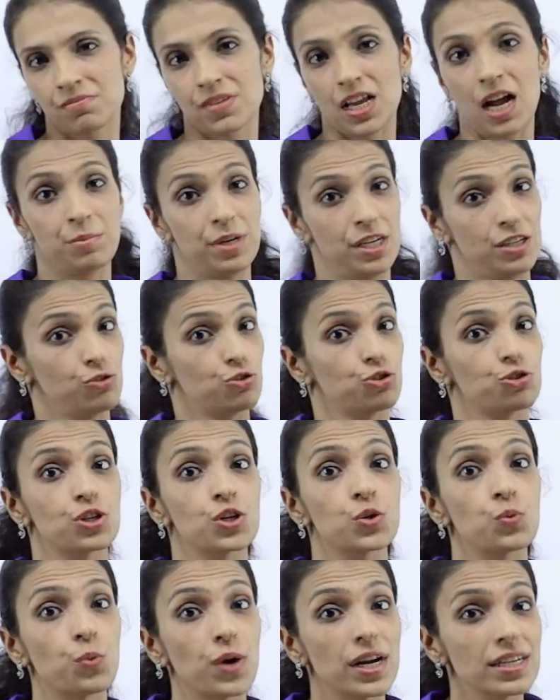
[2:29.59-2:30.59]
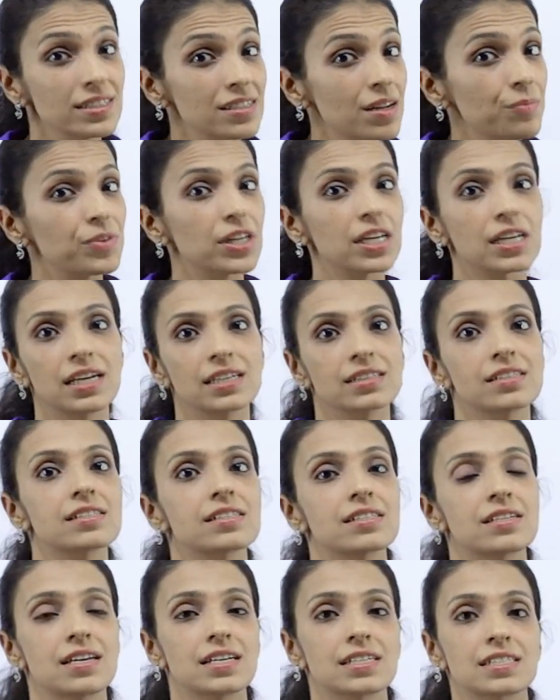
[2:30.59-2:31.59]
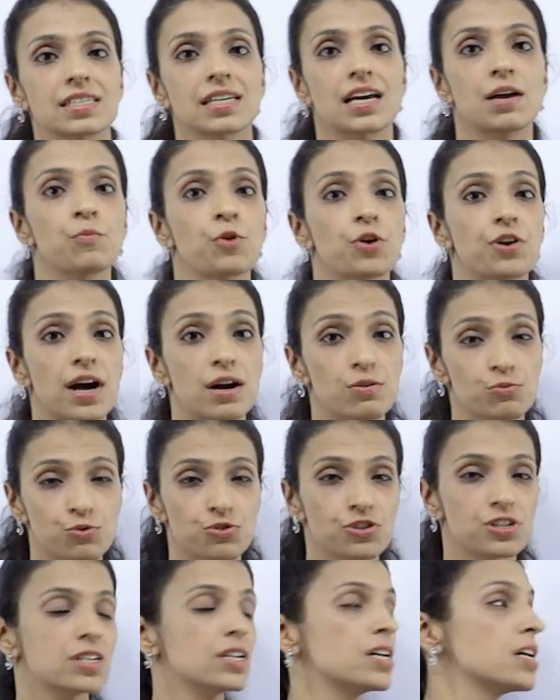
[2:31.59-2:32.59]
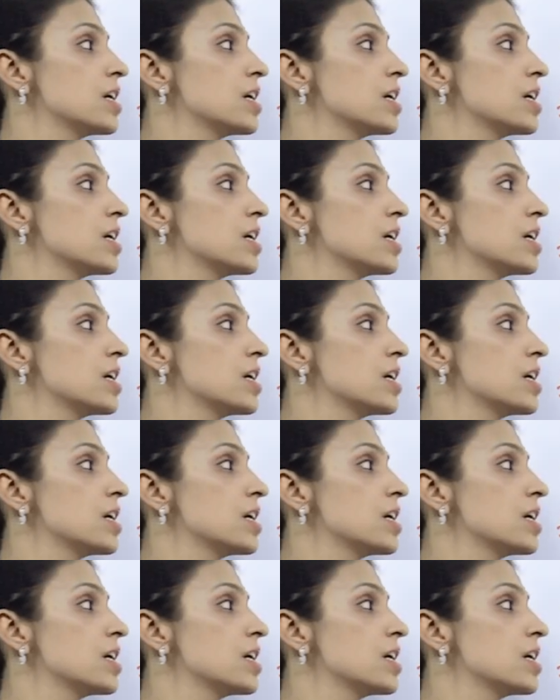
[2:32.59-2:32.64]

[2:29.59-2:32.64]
I mean, you shouldn't wear something like this the next time you're out.